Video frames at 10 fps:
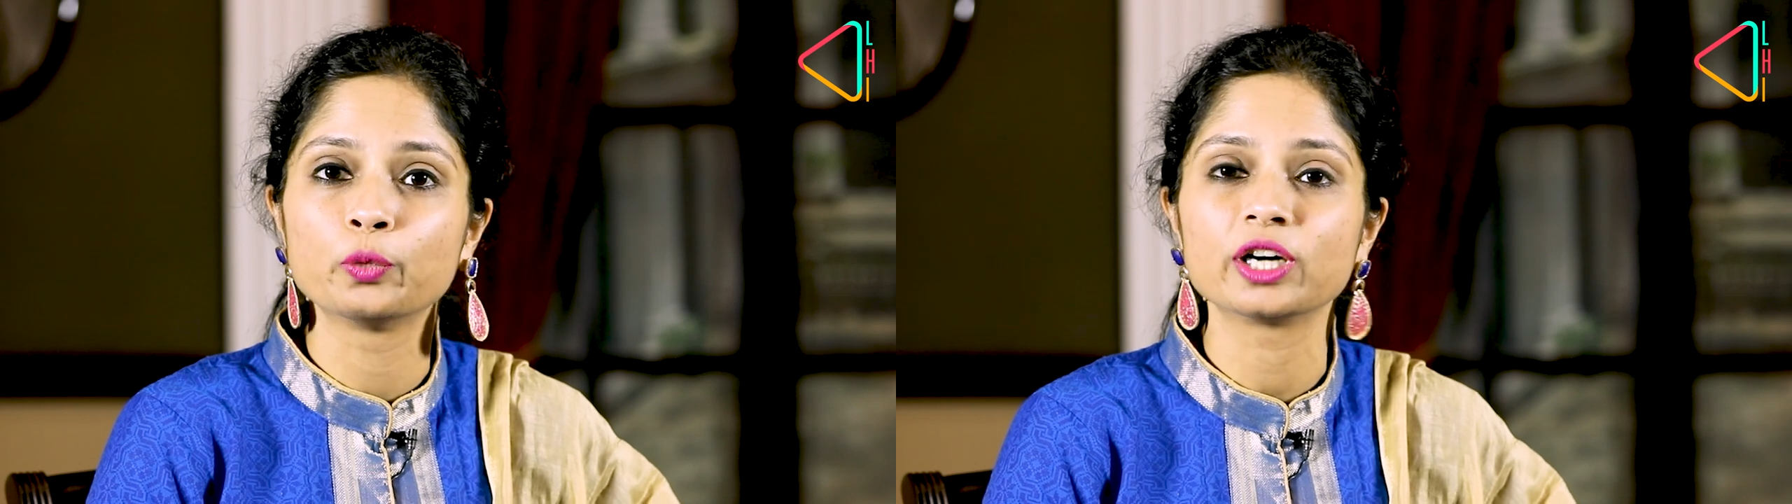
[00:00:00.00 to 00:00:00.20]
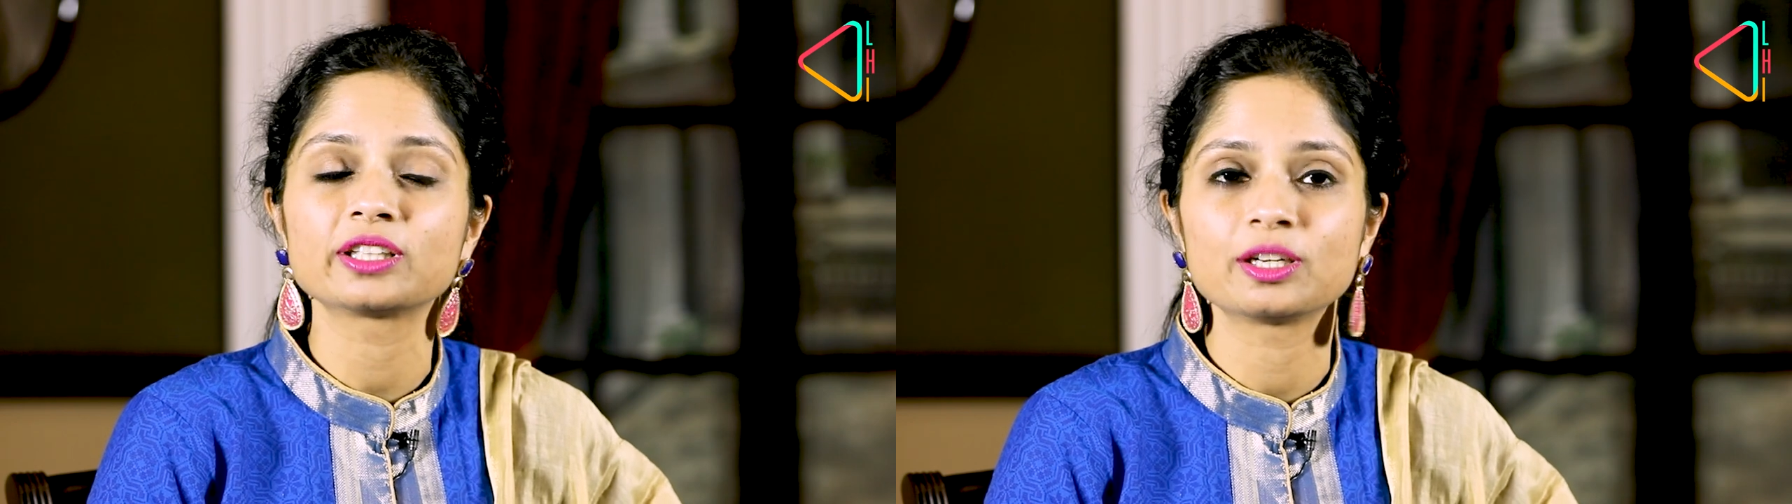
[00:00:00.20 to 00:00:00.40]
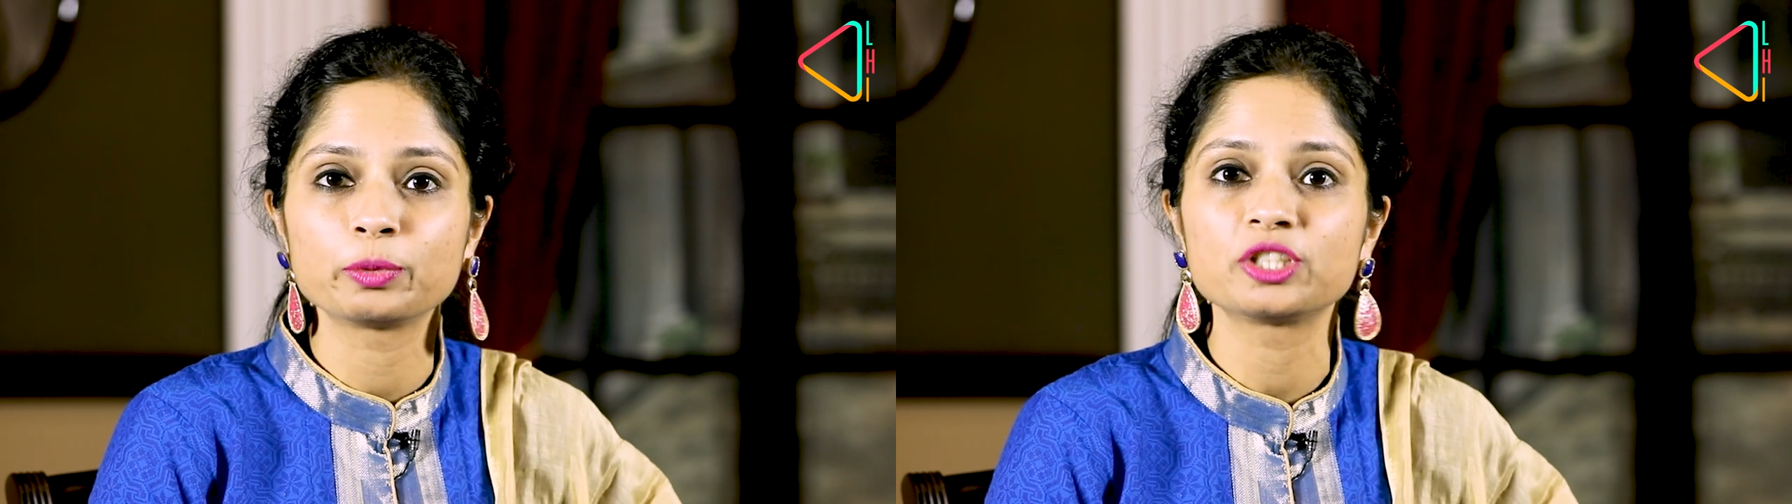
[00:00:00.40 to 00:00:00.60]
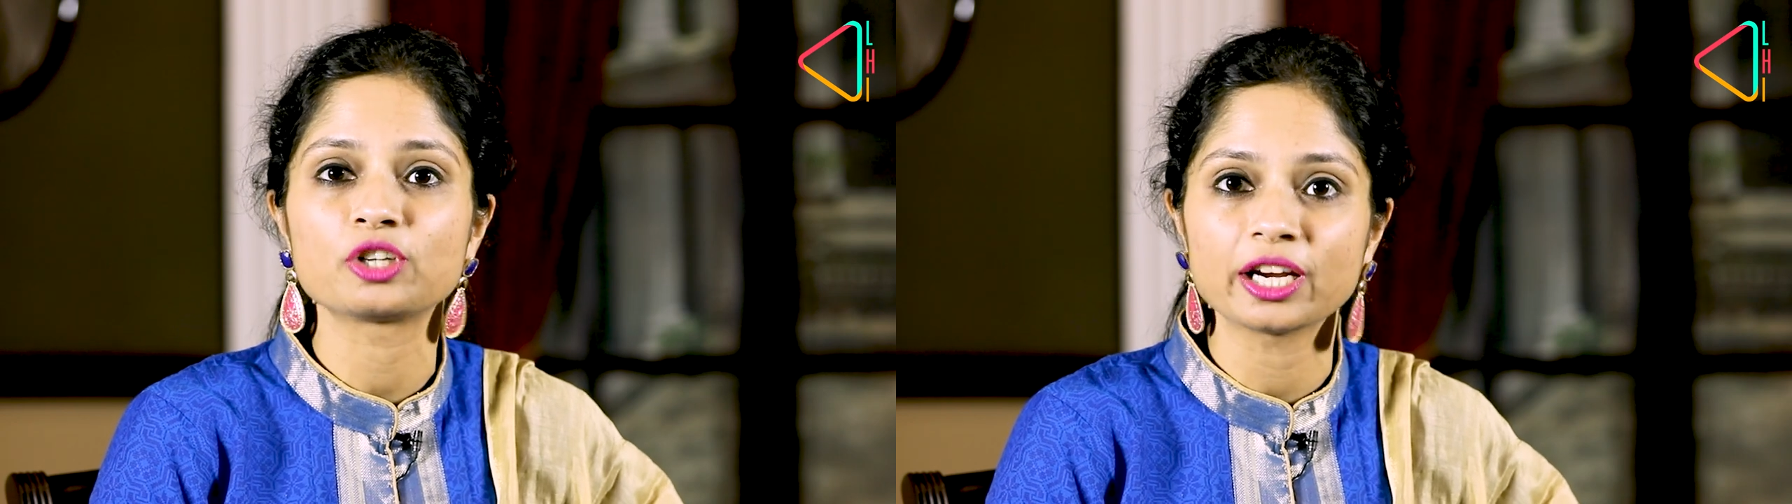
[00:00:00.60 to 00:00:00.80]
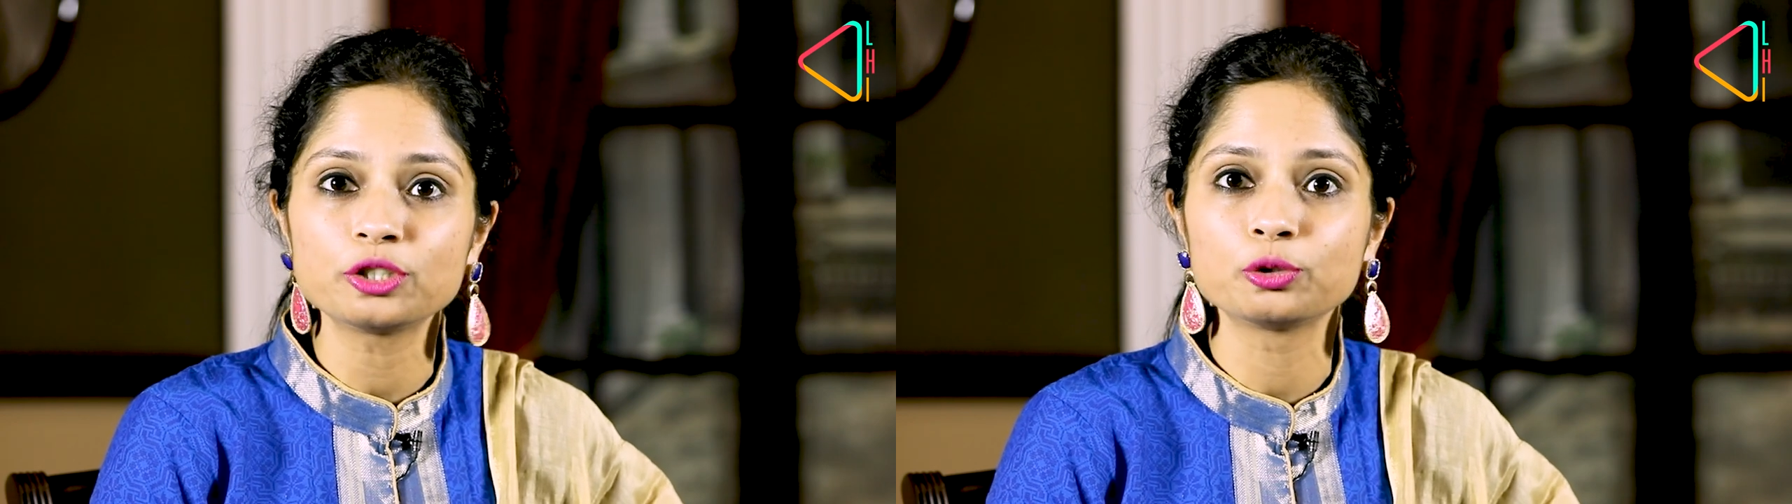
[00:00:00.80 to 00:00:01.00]
work that we
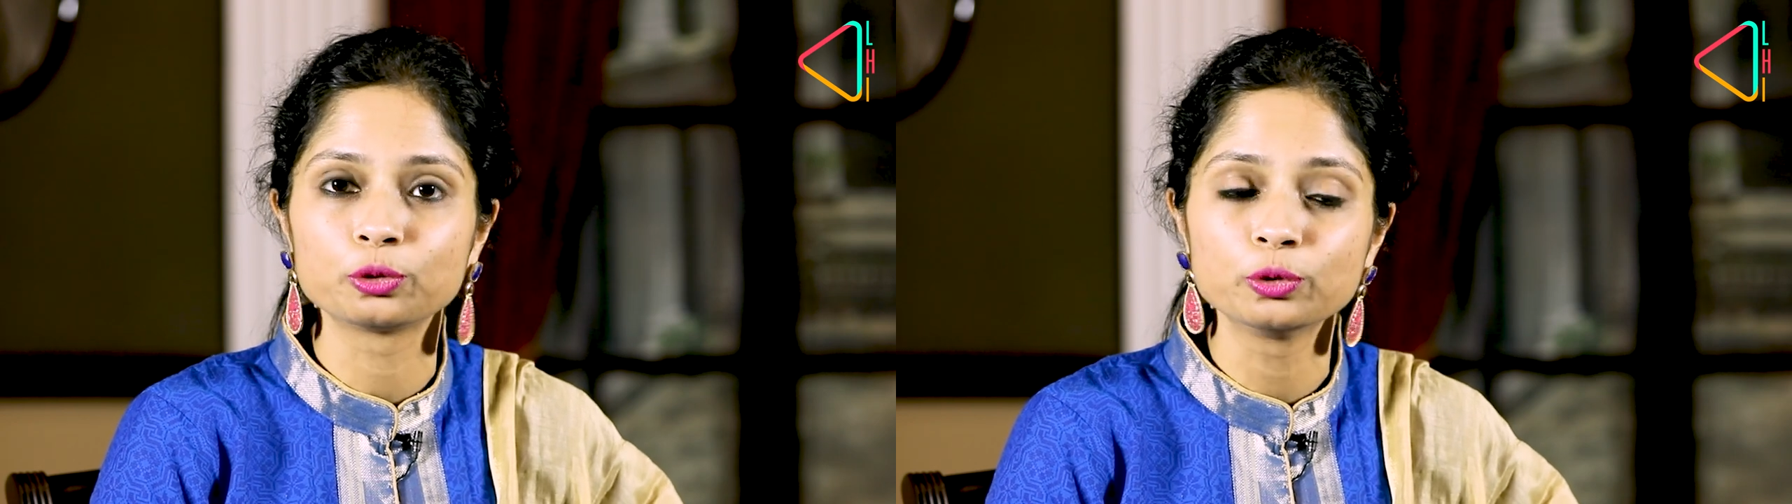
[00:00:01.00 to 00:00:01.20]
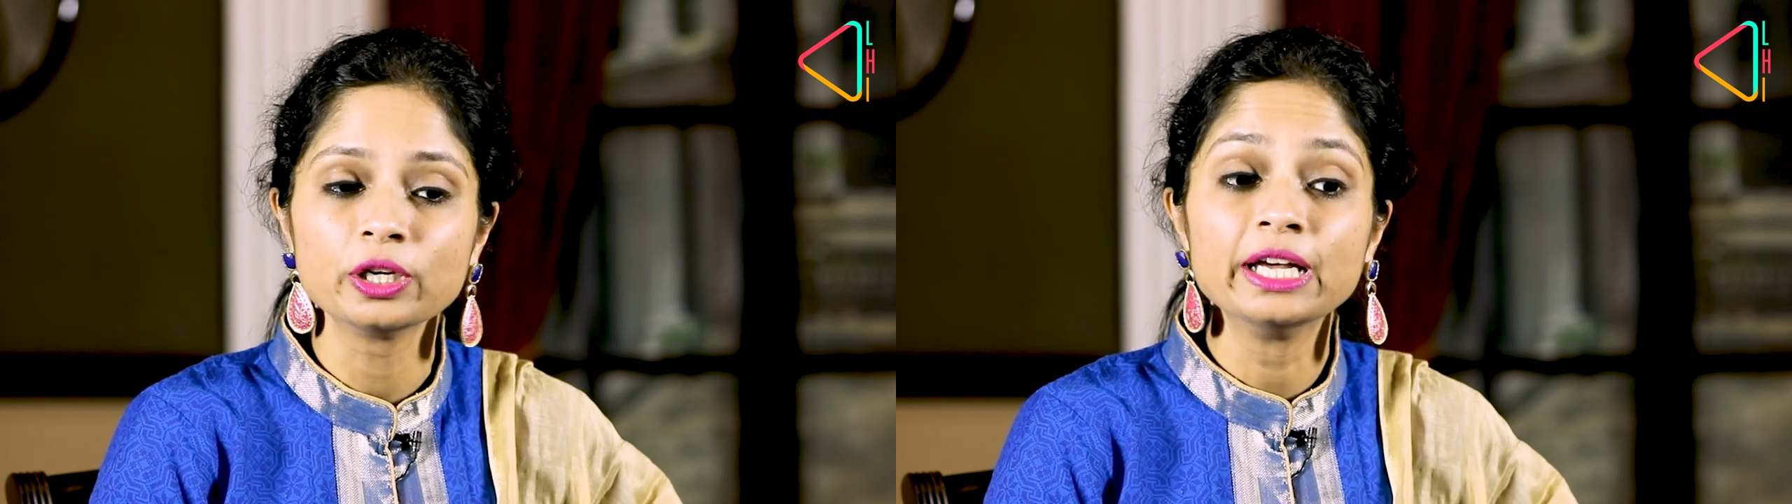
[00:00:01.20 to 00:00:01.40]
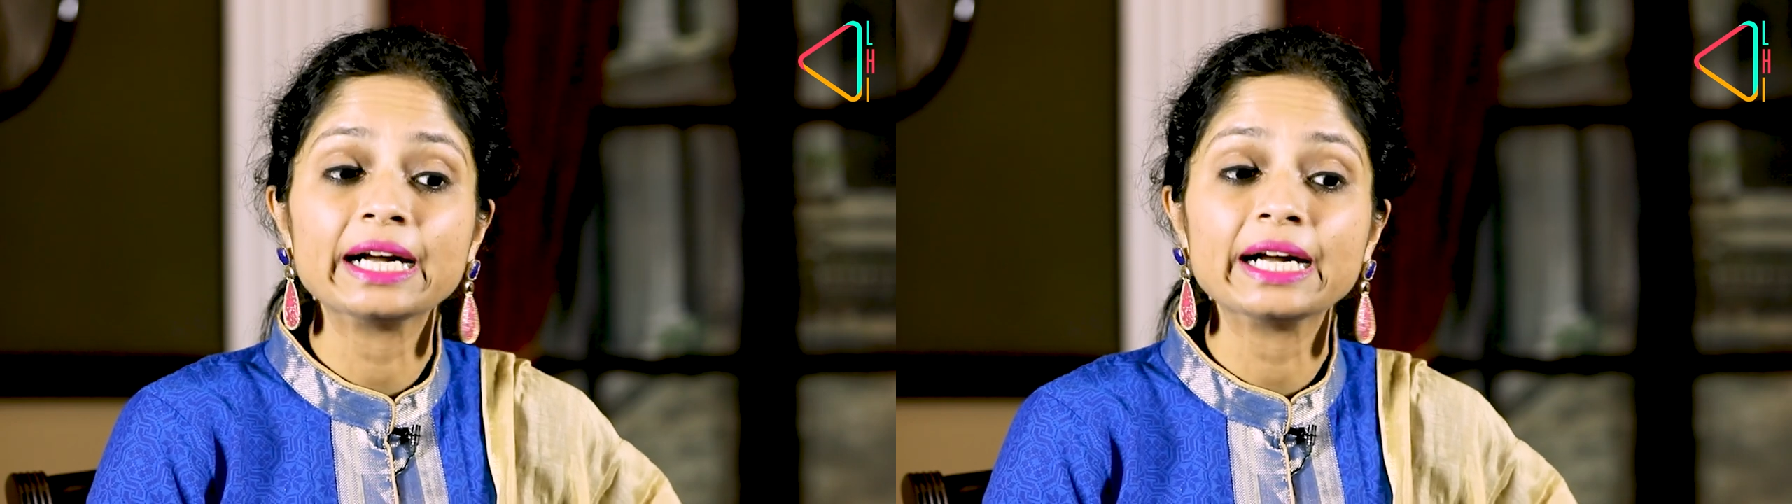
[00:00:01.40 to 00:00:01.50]
try to do,